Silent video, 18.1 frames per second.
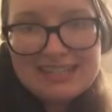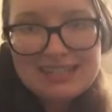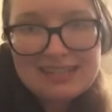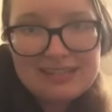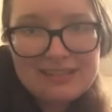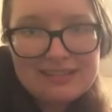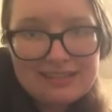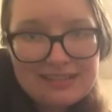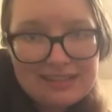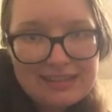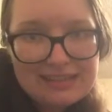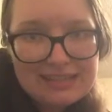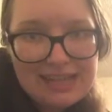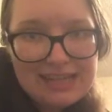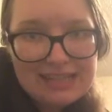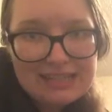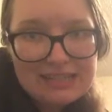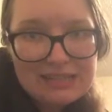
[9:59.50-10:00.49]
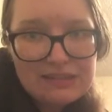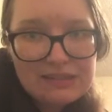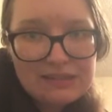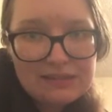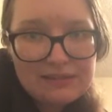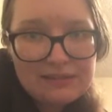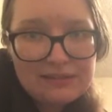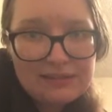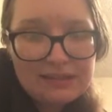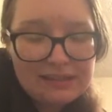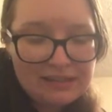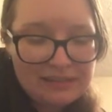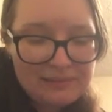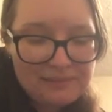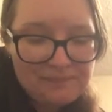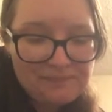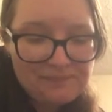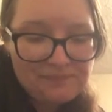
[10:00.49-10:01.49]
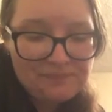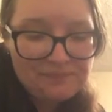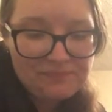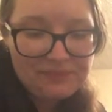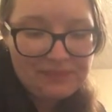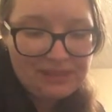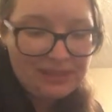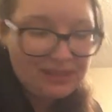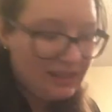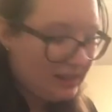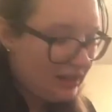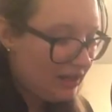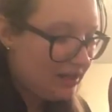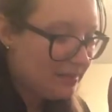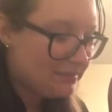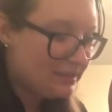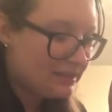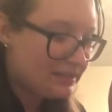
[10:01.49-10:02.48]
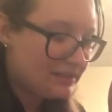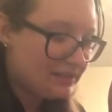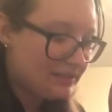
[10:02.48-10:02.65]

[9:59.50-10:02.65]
So thanks to her being a